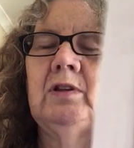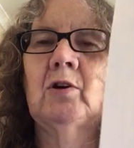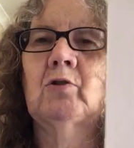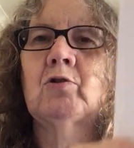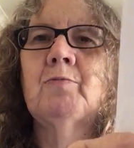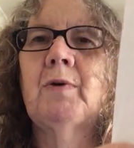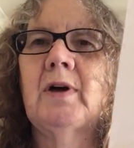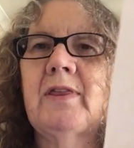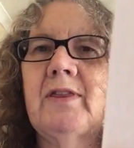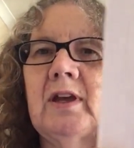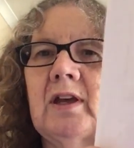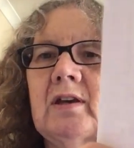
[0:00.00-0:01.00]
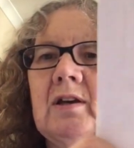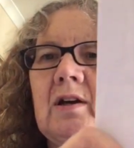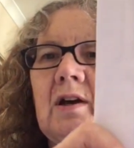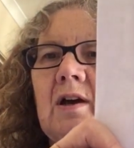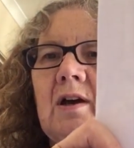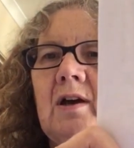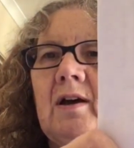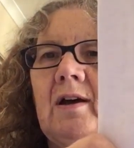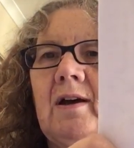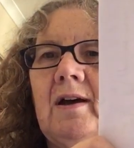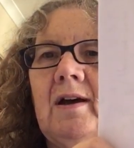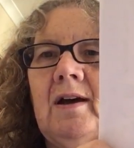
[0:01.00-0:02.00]
the group, I think,
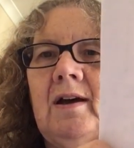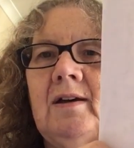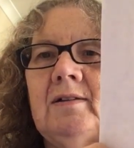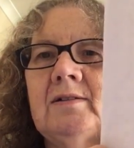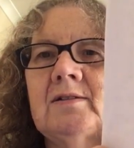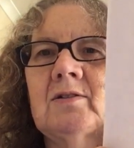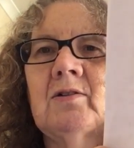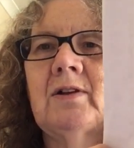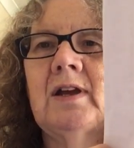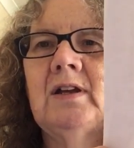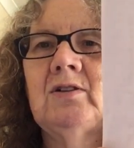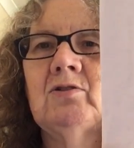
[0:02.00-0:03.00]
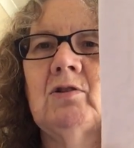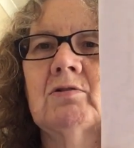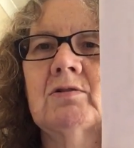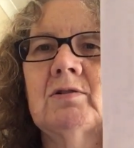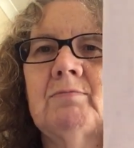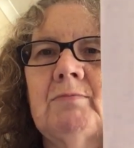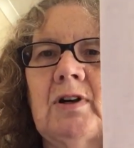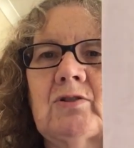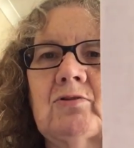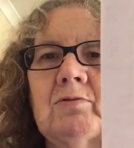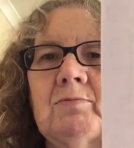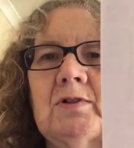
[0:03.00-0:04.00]
and it's got hedgehogs and
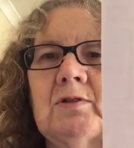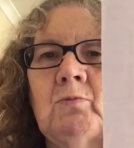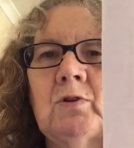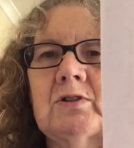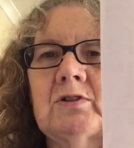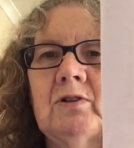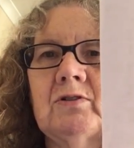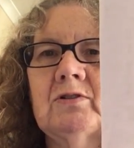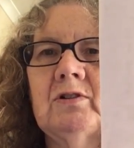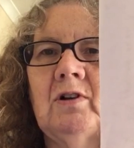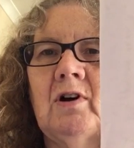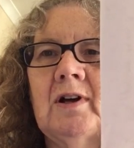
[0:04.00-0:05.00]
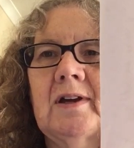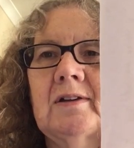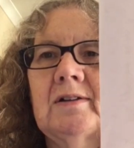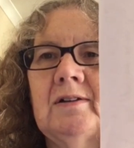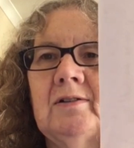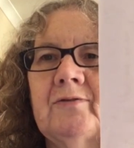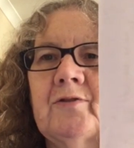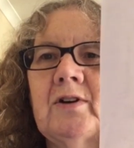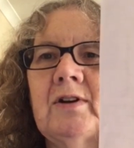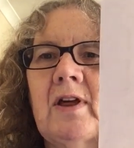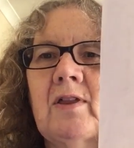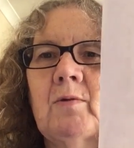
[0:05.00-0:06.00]
mushrooms and what's not to like. And I've got
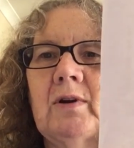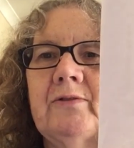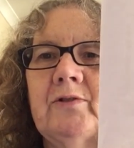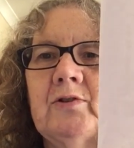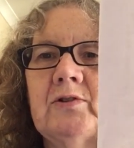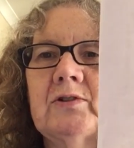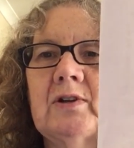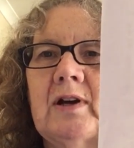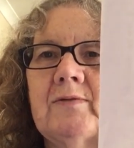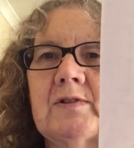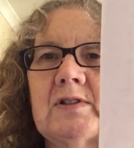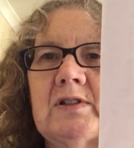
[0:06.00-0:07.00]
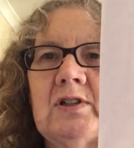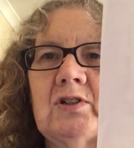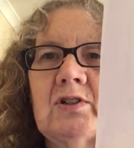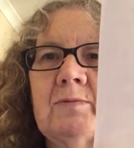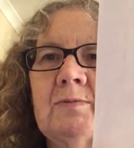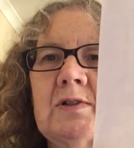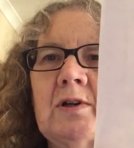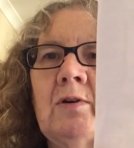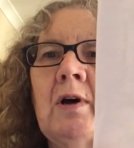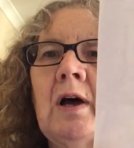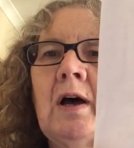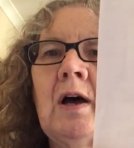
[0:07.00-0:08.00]
another one of hers and I haven't stitched them. So
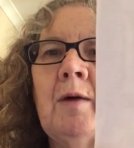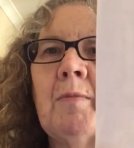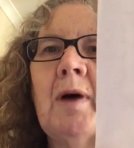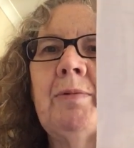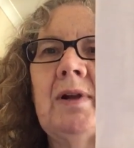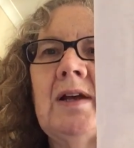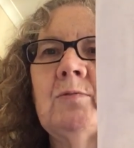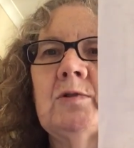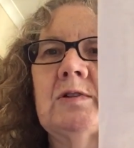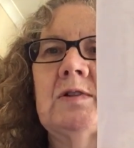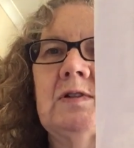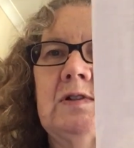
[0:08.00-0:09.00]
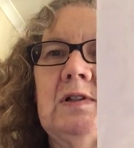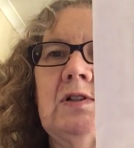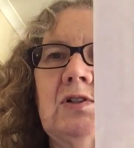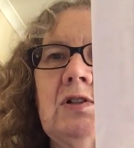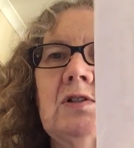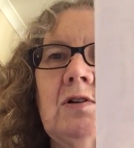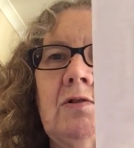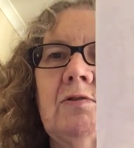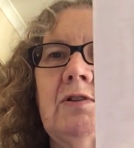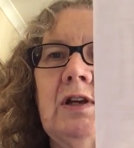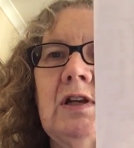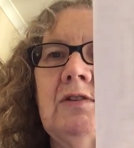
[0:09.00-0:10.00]
my plan was to stitch this whole
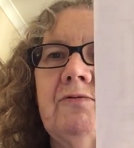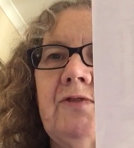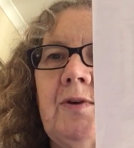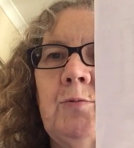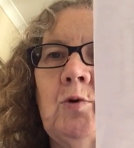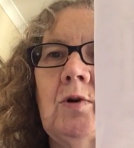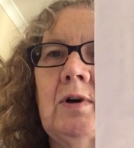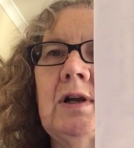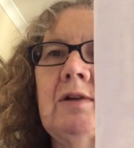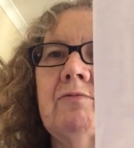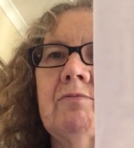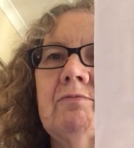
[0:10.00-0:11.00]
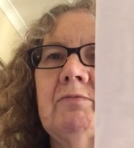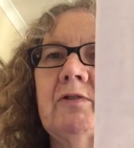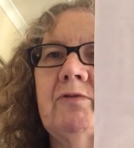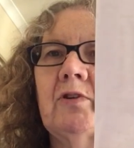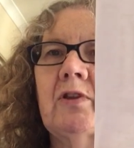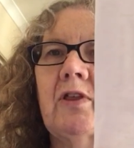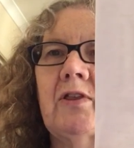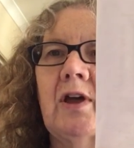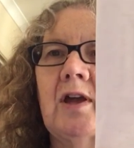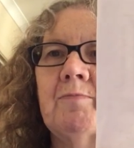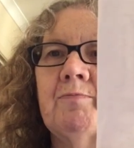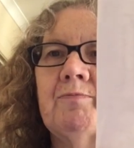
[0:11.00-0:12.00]
thing in February for the
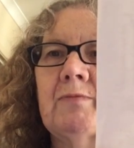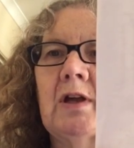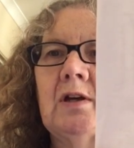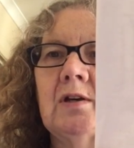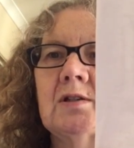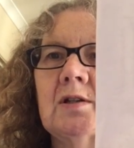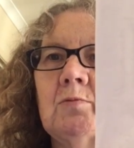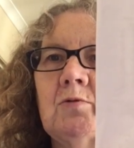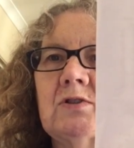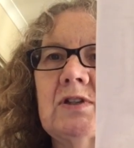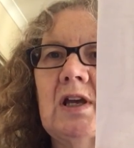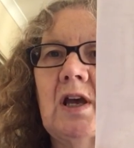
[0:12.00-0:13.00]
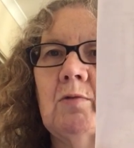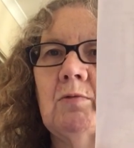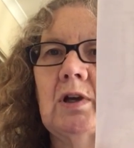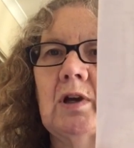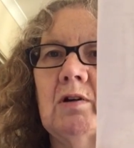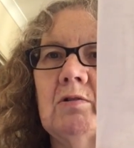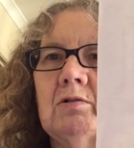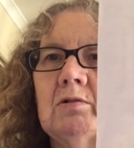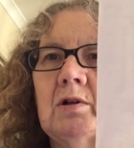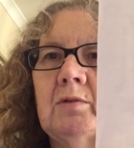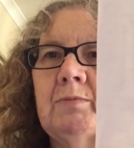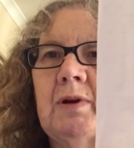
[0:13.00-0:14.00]
theme. So we'll see how we go.
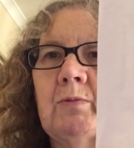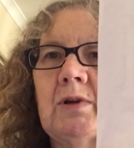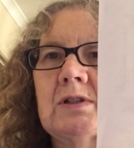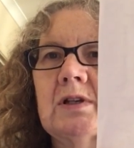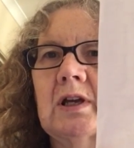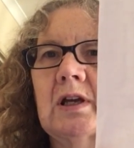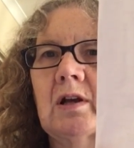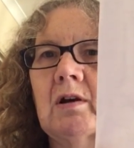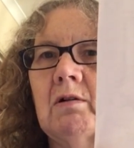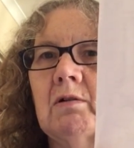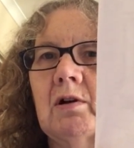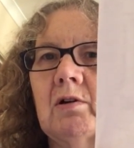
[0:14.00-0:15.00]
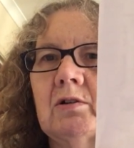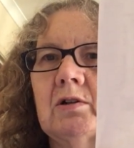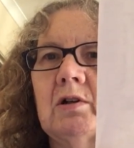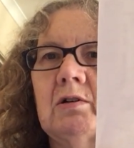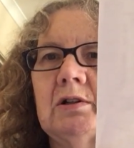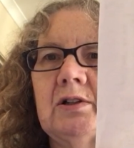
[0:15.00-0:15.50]
I bet once I get going on it, I'll